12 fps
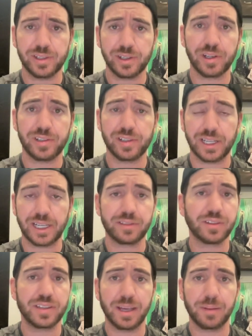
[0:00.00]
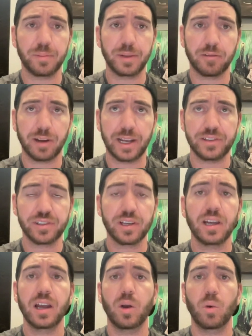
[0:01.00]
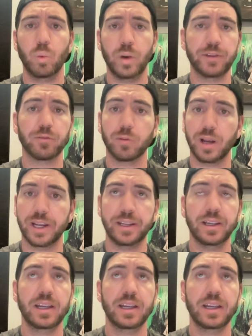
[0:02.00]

series against the Tampa Bay Rays went right.